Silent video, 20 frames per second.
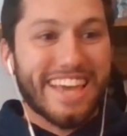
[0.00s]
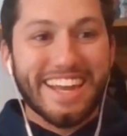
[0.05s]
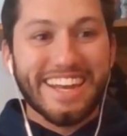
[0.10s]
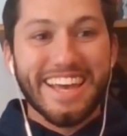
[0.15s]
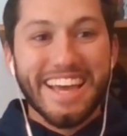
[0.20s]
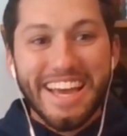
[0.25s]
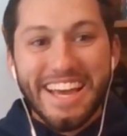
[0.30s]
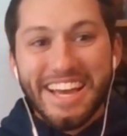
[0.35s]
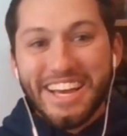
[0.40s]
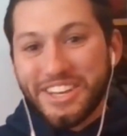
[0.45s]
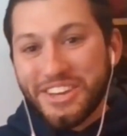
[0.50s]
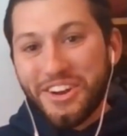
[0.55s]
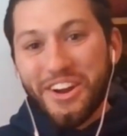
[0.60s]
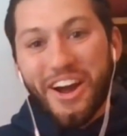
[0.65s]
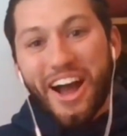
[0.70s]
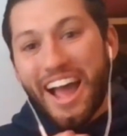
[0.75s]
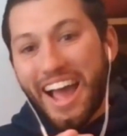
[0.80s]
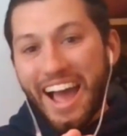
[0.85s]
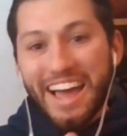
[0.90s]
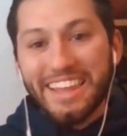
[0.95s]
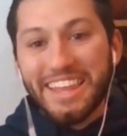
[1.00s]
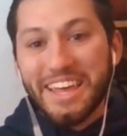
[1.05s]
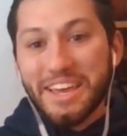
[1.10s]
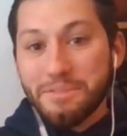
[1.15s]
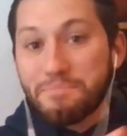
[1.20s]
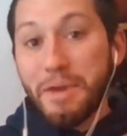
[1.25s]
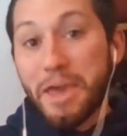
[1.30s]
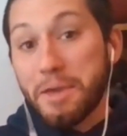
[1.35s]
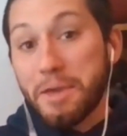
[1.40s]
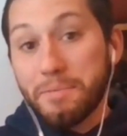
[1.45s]
And, I
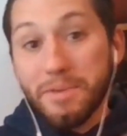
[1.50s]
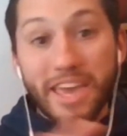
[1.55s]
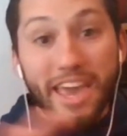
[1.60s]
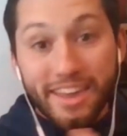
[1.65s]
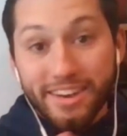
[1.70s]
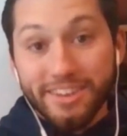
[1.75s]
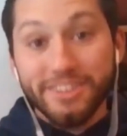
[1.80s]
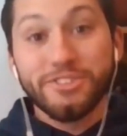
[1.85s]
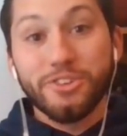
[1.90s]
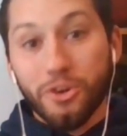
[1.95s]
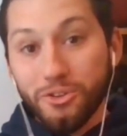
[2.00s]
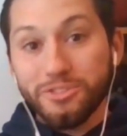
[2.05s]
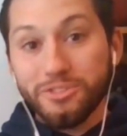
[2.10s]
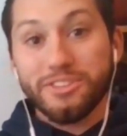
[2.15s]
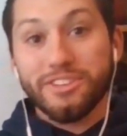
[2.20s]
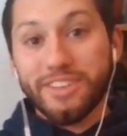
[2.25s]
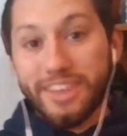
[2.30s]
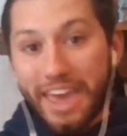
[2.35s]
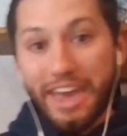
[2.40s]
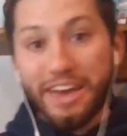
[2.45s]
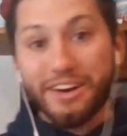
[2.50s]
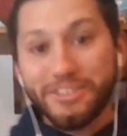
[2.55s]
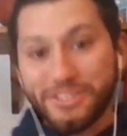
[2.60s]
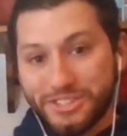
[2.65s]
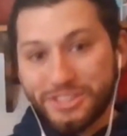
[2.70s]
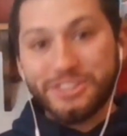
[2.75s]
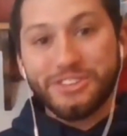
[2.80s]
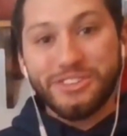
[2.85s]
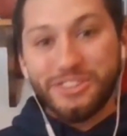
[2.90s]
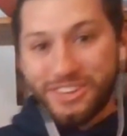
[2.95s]
like baby and adult kale,
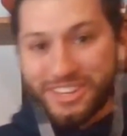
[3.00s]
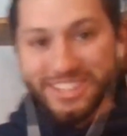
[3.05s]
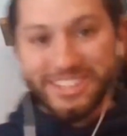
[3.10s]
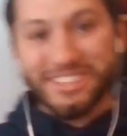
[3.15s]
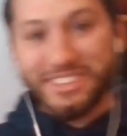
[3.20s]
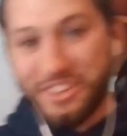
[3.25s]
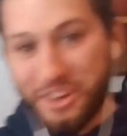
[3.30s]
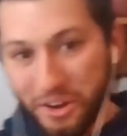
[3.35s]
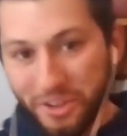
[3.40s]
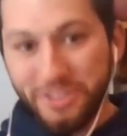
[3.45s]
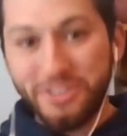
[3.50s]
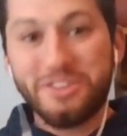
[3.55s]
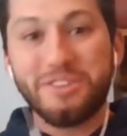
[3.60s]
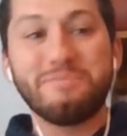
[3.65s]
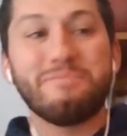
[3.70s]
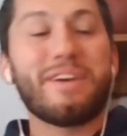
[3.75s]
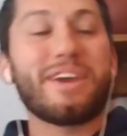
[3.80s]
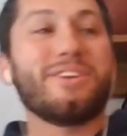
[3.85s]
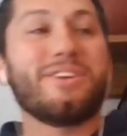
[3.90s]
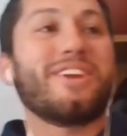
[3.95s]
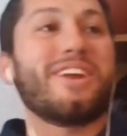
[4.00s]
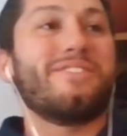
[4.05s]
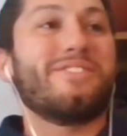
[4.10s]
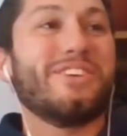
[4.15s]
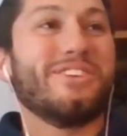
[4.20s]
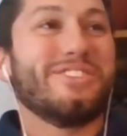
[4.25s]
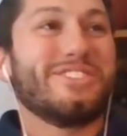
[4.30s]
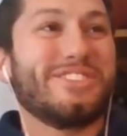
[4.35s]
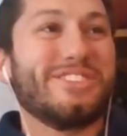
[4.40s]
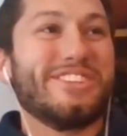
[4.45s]
so you can make
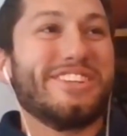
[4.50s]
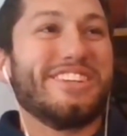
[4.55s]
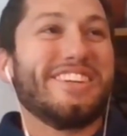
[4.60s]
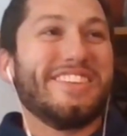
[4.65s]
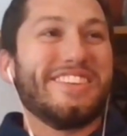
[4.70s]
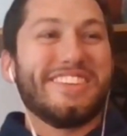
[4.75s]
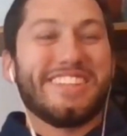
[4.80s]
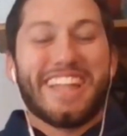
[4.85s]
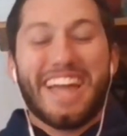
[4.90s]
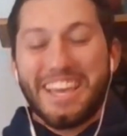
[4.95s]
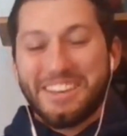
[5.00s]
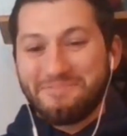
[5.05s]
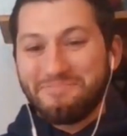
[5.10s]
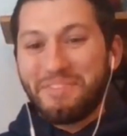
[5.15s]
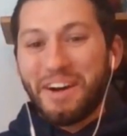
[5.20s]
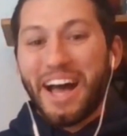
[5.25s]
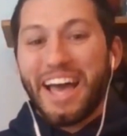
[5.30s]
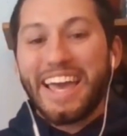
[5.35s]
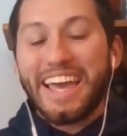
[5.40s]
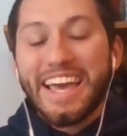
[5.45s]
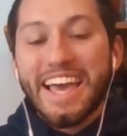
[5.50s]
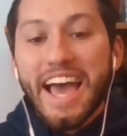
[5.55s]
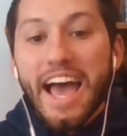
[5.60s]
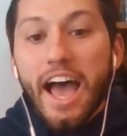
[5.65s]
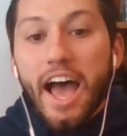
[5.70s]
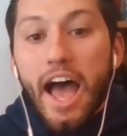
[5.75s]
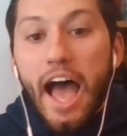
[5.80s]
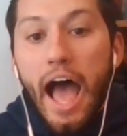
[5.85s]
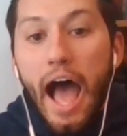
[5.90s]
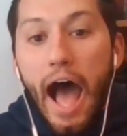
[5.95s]
whatever you like.
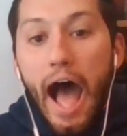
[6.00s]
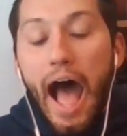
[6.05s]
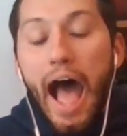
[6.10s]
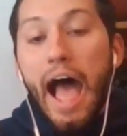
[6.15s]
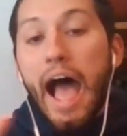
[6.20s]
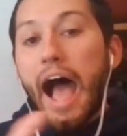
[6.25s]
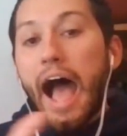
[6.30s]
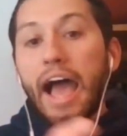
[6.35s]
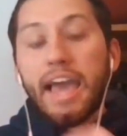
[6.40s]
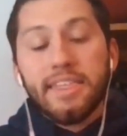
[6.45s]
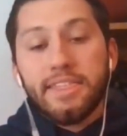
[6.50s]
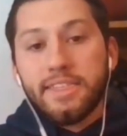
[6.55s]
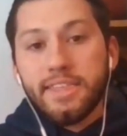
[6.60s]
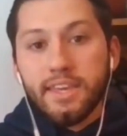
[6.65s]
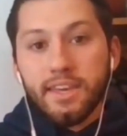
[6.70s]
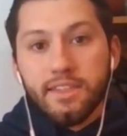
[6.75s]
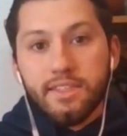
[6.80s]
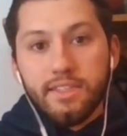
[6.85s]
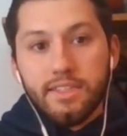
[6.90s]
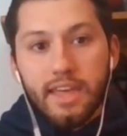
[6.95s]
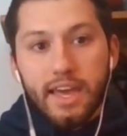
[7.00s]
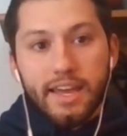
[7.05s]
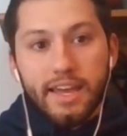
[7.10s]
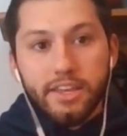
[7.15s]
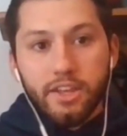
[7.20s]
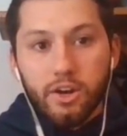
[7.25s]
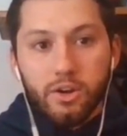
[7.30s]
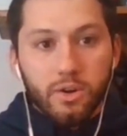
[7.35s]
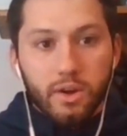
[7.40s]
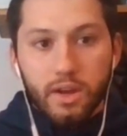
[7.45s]
But I think that,
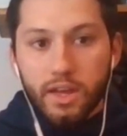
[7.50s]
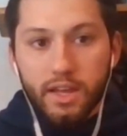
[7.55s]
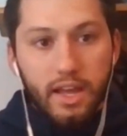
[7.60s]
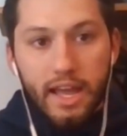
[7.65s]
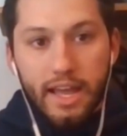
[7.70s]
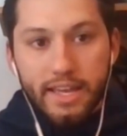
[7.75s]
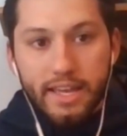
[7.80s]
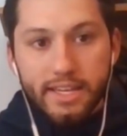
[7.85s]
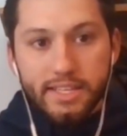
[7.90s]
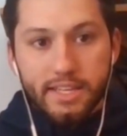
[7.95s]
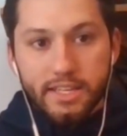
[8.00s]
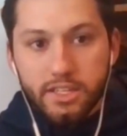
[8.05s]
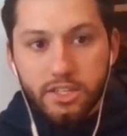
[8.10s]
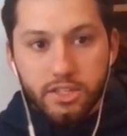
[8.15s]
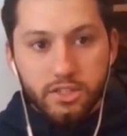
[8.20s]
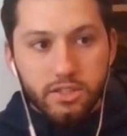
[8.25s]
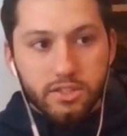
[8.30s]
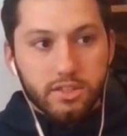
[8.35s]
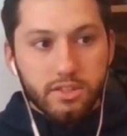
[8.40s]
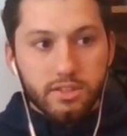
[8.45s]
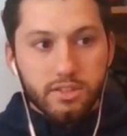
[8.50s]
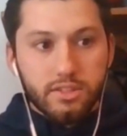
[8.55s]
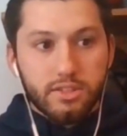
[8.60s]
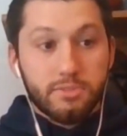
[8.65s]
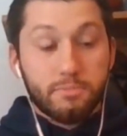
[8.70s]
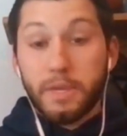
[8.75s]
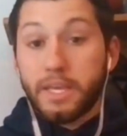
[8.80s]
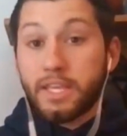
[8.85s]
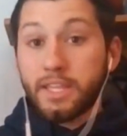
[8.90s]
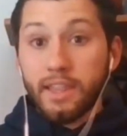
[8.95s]
I guess I just,
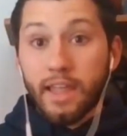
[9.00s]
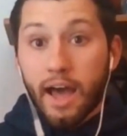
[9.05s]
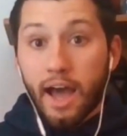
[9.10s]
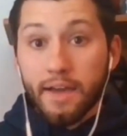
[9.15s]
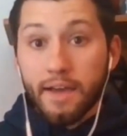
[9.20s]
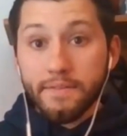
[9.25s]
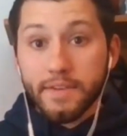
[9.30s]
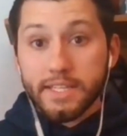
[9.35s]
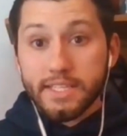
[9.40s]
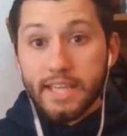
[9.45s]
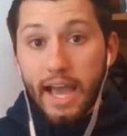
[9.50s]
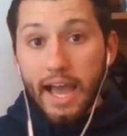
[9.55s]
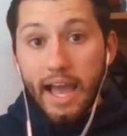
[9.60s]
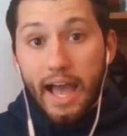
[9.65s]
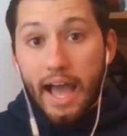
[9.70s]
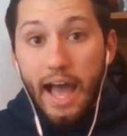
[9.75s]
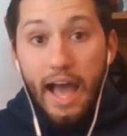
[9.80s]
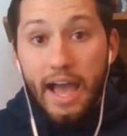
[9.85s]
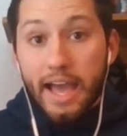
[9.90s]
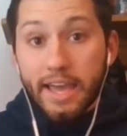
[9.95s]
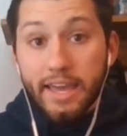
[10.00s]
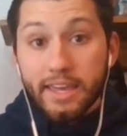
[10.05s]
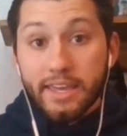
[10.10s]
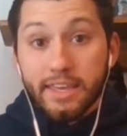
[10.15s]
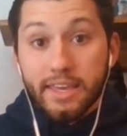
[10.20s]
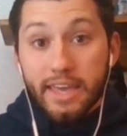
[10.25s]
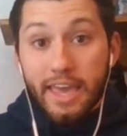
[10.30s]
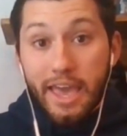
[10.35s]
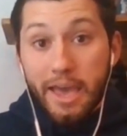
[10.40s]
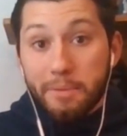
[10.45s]
speaking the obvious,
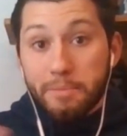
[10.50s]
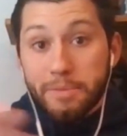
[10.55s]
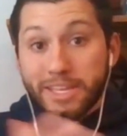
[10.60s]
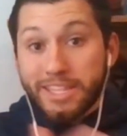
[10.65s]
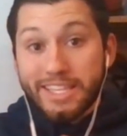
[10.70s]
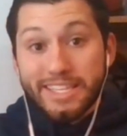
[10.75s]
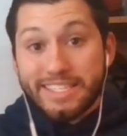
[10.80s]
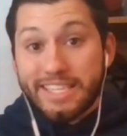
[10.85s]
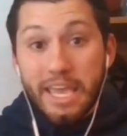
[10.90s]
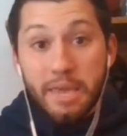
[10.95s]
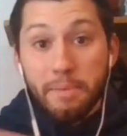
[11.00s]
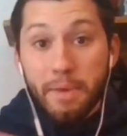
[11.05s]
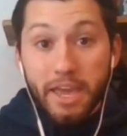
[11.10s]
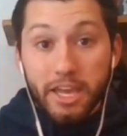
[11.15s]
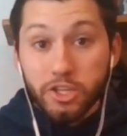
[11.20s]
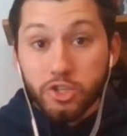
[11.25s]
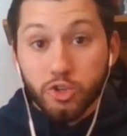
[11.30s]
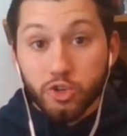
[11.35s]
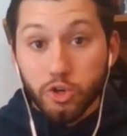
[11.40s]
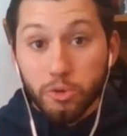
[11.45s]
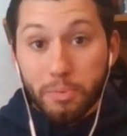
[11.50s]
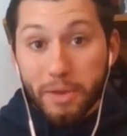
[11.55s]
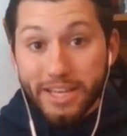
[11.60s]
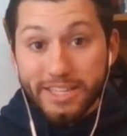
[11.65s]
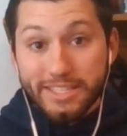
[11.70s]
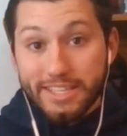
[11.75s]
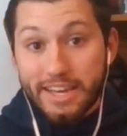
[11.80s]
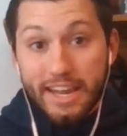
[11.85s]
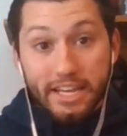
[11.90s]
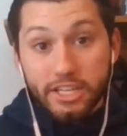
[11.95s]
I am in the same age group
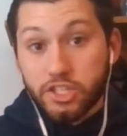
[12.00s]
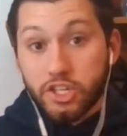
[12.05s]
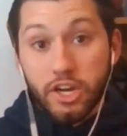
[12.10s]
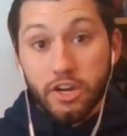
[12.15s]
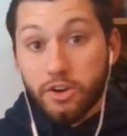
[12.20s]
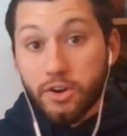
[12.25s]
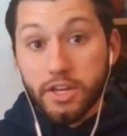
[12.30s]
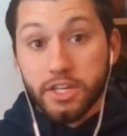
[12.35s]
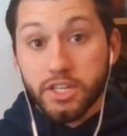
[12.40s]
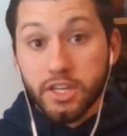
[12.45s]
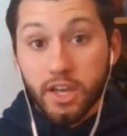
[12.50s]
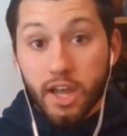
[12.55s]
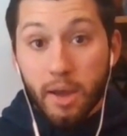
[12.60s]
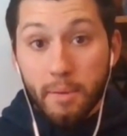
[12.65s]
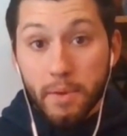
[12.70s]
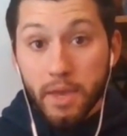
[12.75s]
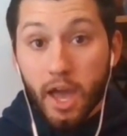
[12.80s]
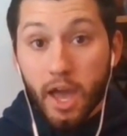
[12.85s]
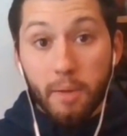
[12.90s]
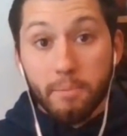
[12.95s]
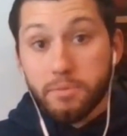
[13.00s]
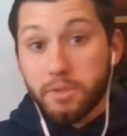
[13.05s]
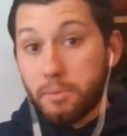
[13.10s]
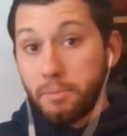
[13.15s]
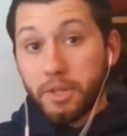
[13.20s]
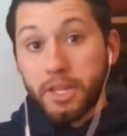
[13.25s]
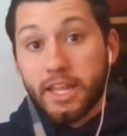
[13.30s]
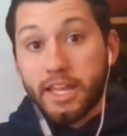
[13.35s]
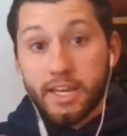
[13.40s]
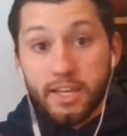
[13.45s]
as the next generation coming up, the
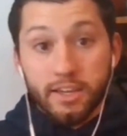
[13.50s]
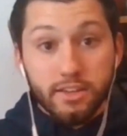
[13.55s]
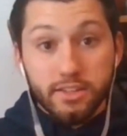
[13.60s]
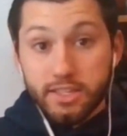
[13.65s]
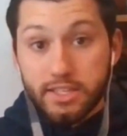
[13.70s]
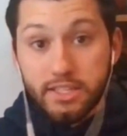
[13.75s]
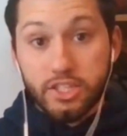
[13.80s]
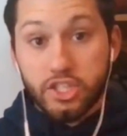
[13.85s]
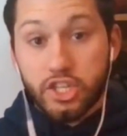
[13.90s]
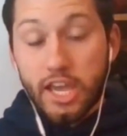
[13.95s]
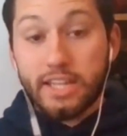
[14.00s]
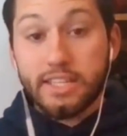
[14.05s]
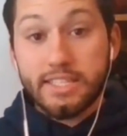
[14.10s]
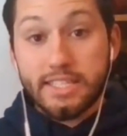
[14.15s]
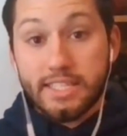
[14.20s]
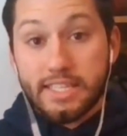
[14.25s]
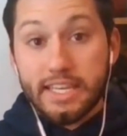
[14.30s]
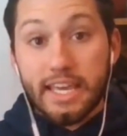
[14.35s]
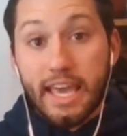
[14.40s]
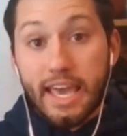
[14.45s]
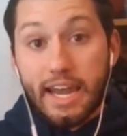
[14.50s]
millennials and Gen Z.